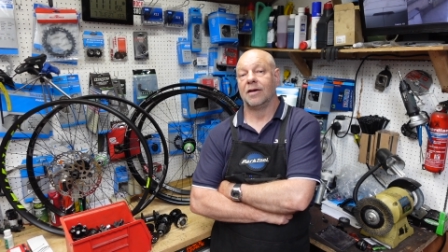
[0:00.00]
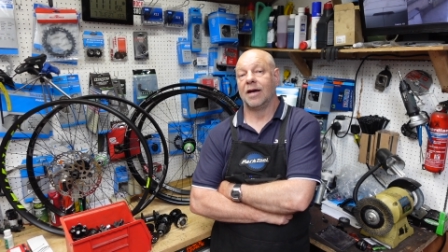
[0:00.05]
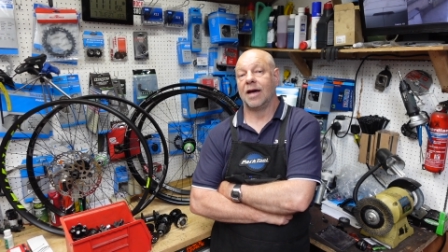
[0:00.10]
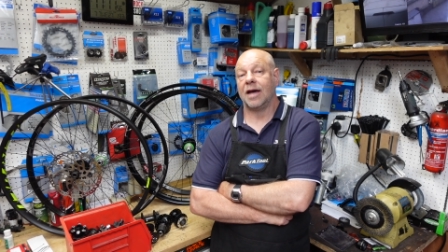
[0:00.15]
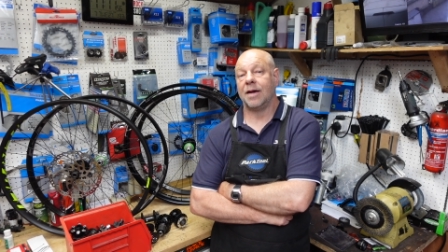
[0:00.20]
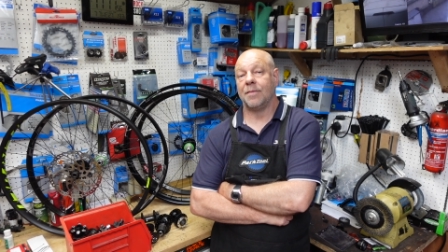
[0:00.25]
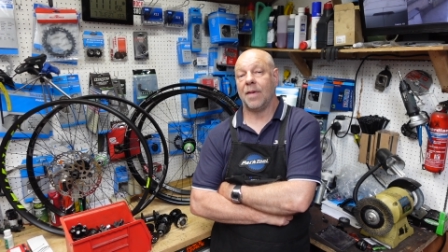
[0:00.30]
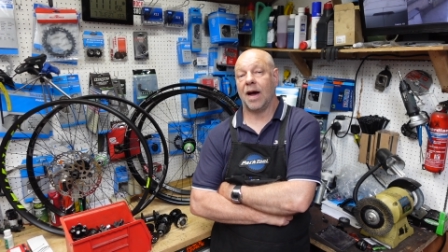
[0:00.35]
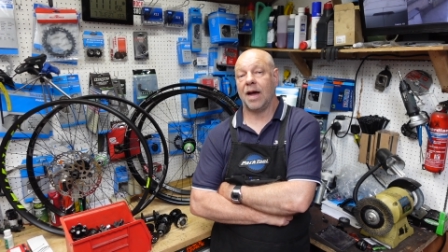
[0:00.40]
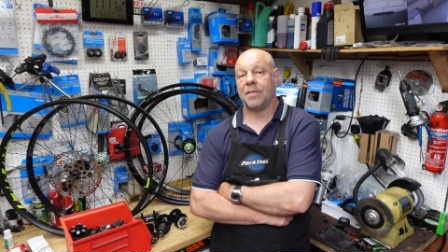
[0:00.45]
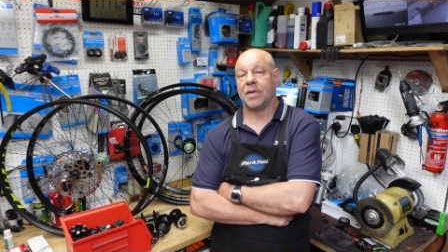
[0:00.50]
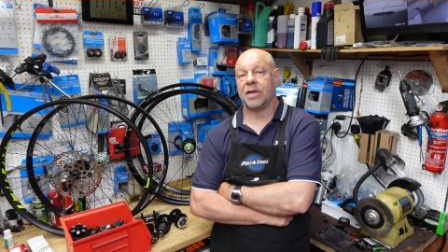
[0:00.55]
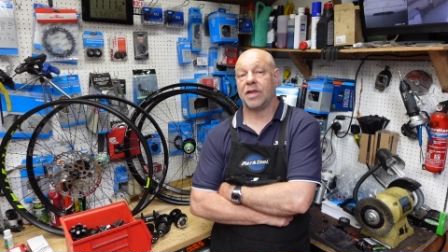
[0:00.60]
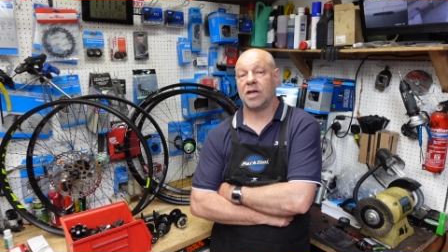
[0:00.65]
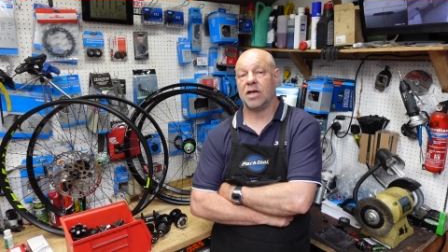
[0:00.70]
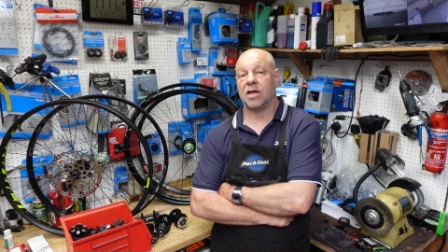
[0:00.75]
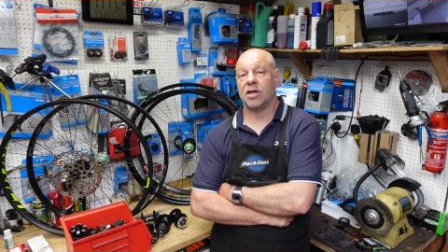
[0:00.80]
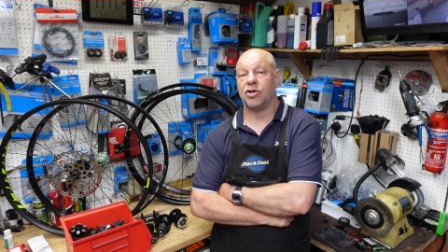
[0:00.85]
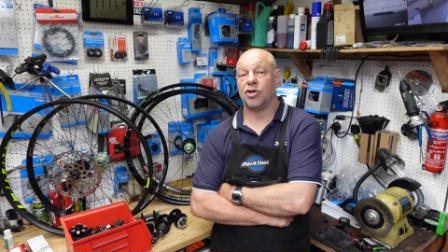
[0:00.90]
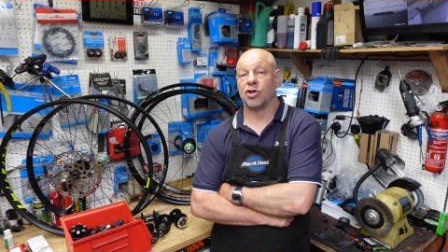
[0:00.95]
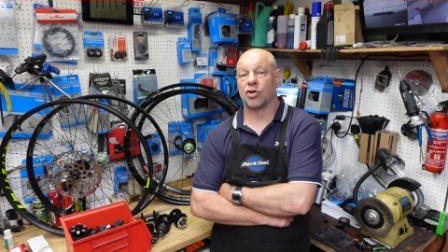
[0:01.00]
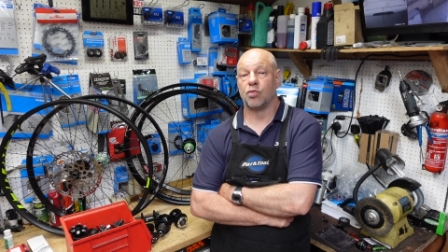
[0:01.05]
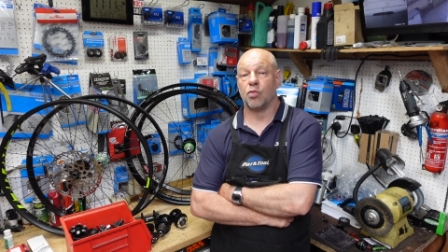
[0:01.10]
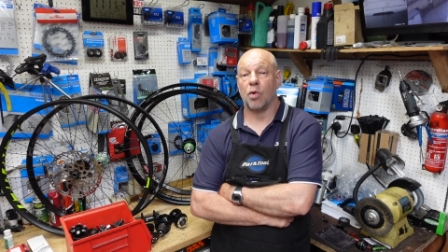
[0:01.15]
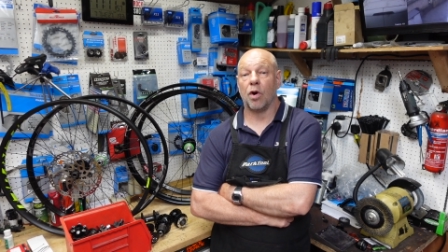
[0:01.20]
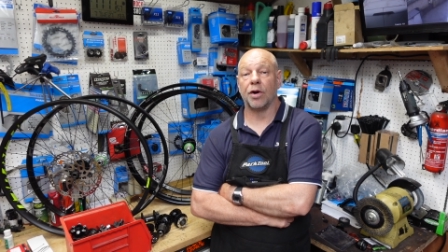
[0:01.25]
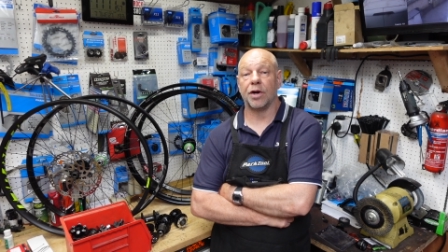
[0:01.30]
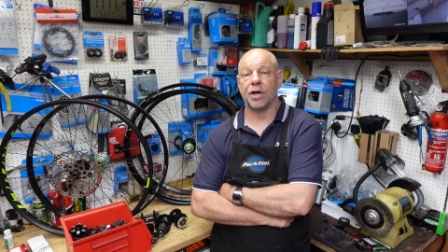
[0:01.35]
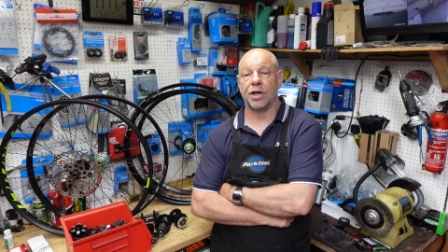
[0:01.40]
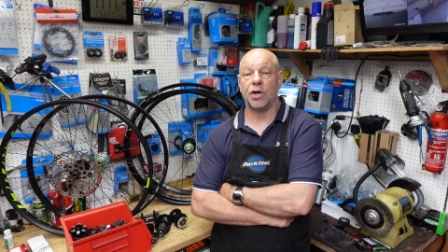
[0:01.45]
It might be that you just
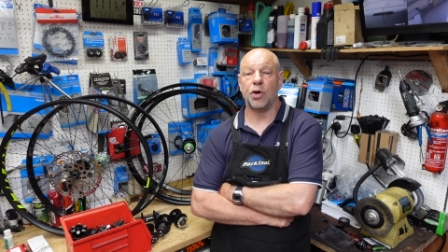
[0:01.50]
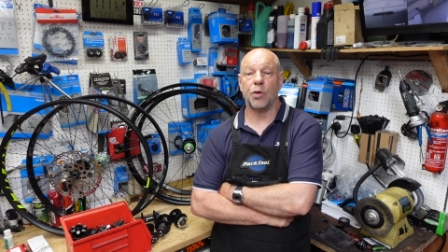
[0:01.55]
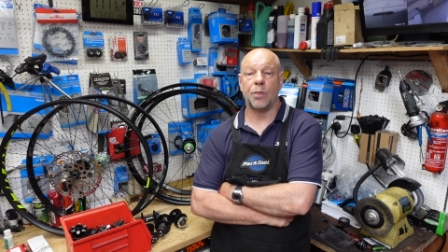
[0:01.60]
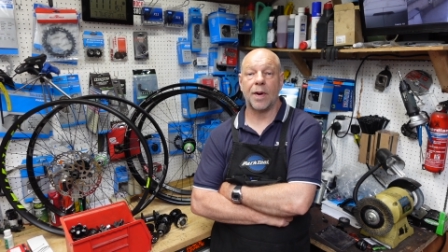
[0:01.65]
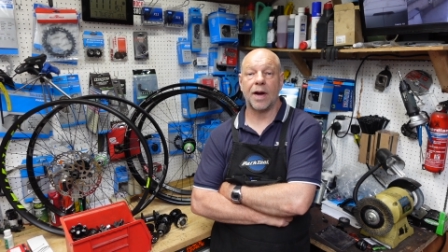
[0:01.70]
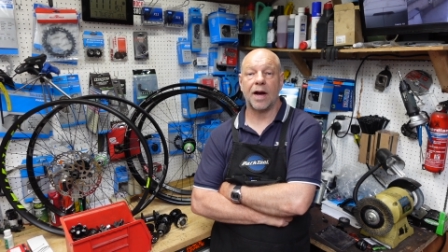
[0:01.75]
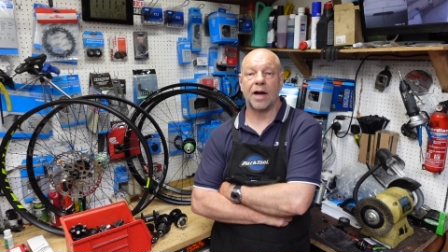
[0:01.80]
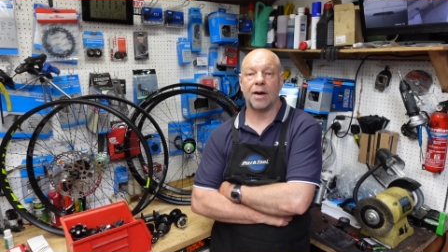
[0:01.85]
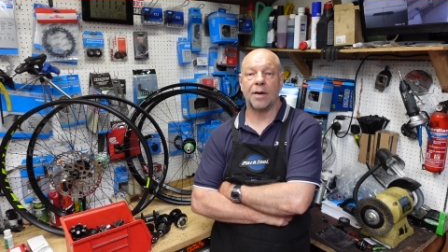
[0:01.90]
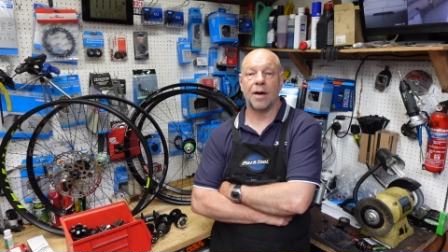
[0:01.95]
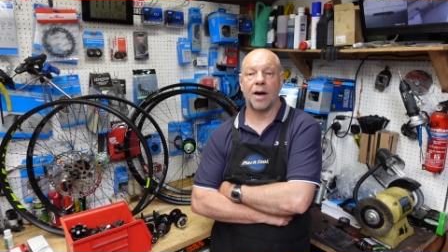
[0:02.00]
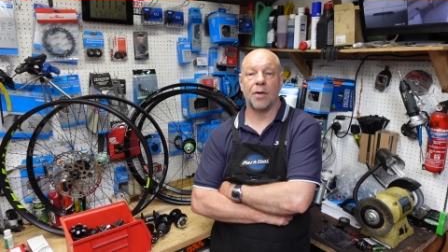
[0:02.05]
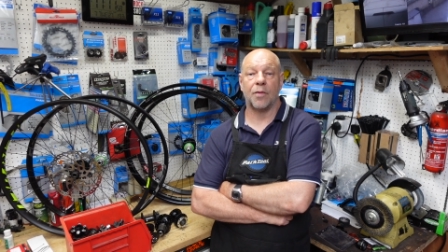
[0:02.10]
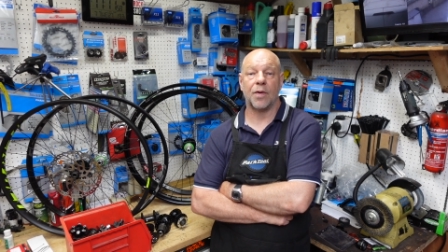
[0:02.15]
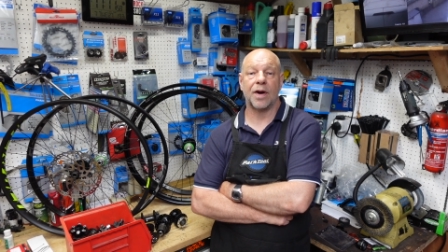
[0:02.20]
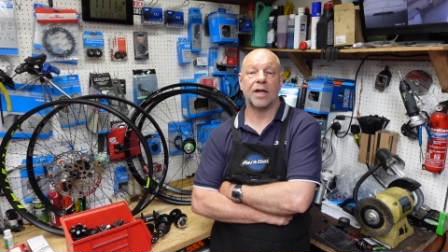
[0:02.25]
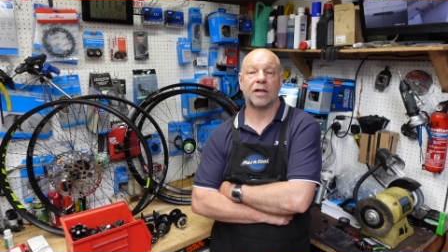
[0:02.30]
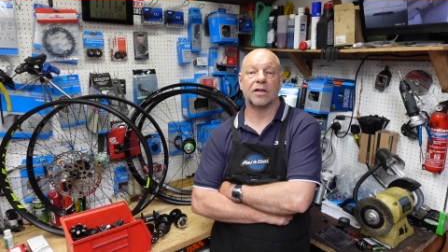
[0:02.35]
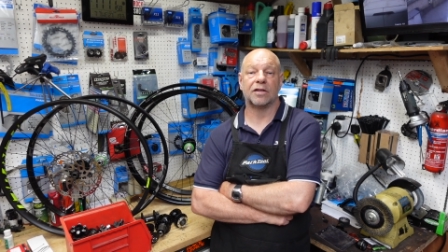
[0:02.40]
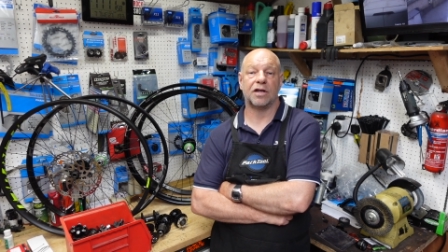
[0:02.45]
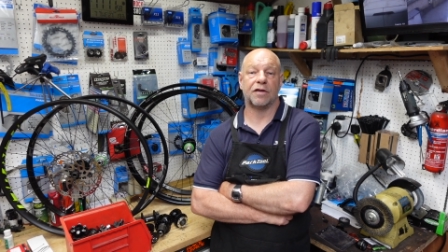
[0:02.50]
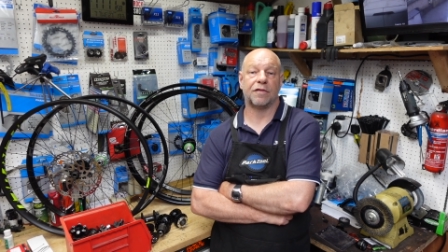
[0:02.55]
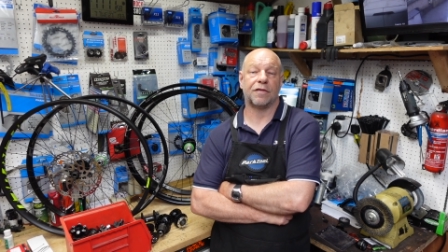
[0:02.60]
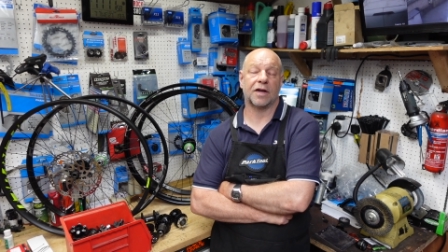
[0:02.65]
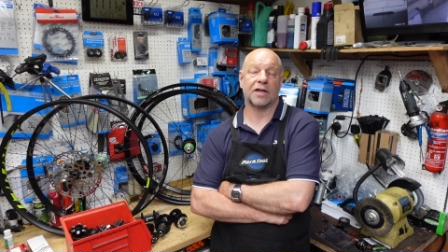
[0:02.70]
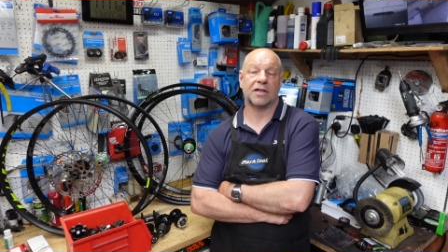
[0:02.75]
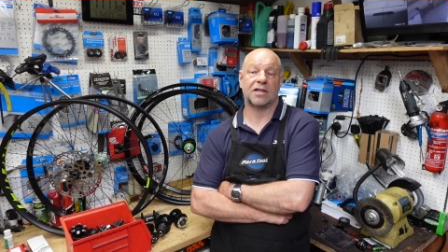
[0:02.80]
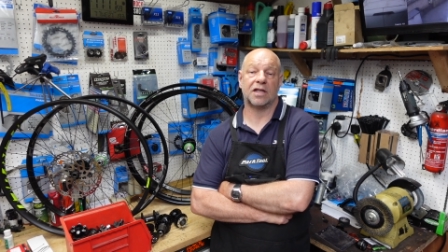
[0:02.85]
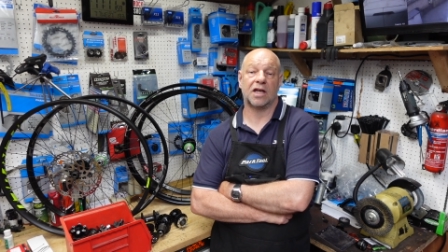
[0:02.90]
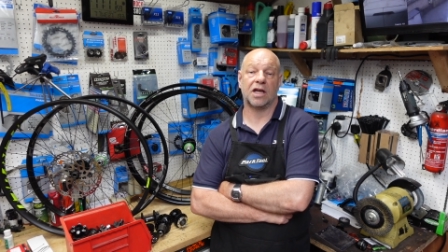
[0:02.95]
want a new pair of wheels, you
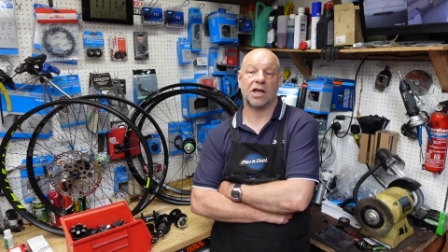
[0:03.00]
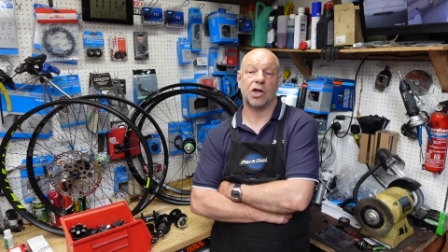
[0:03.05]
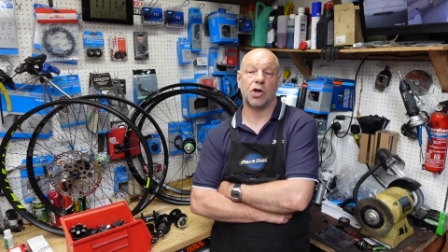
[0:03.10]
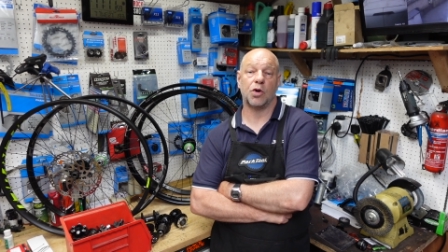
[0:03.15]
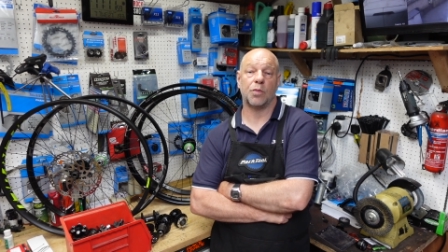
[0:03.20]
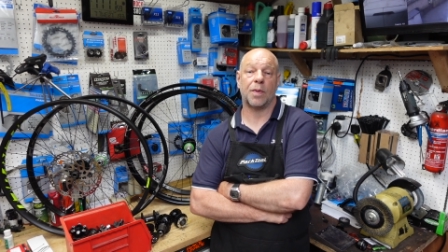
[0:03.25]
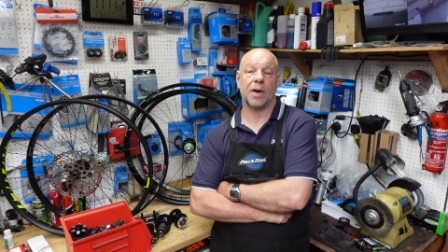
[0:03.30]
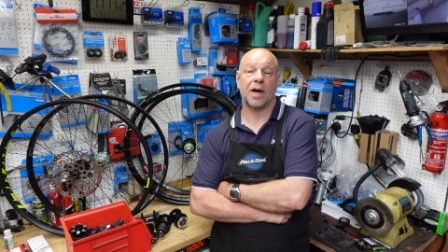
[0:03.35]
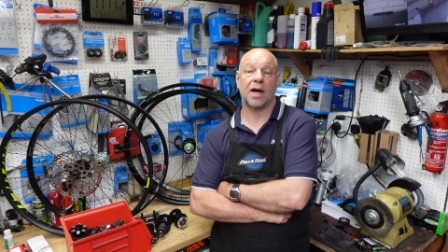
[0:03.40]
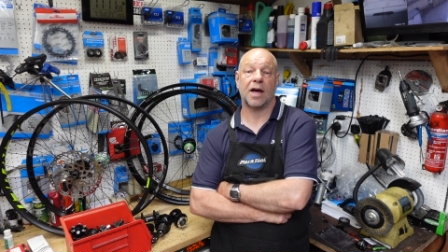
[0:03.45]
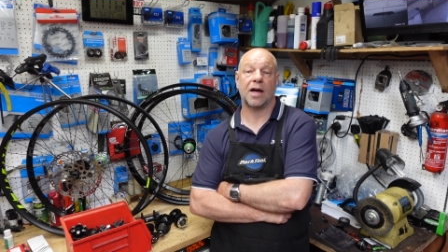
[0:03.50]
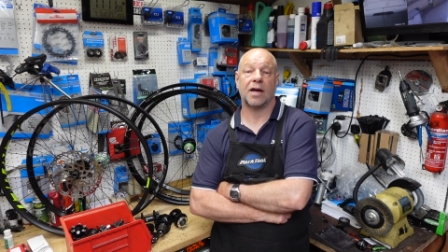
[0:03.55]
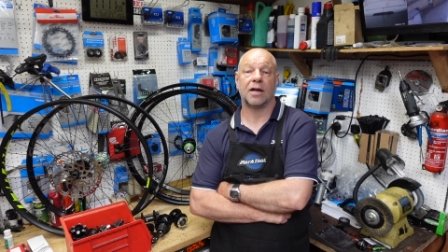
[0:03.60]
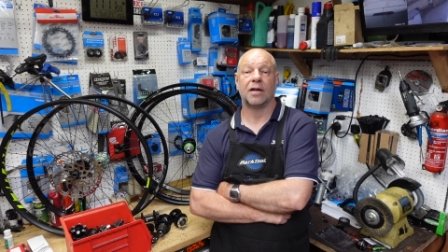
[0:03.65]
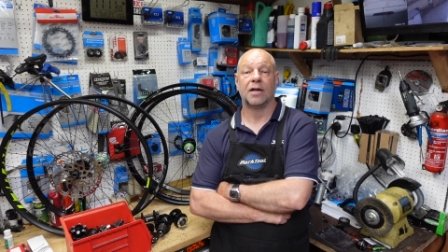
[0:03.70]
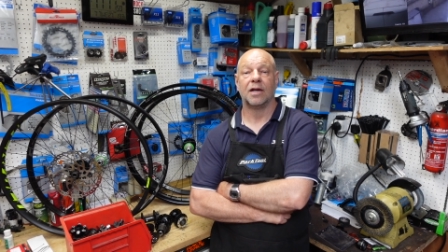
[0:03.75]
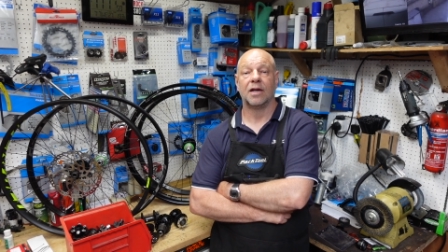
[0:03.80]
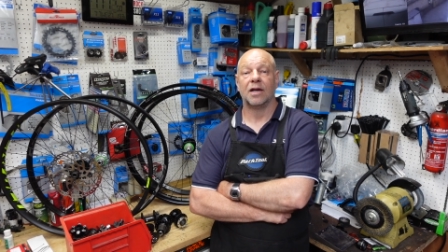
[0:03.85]
fancy a new pair,